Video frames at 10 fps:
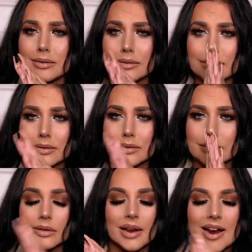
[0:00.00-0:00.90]

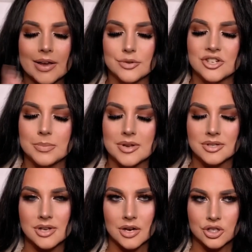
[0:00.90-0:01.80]
oh, like it would just be
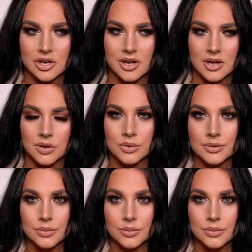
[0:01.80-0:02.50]
such a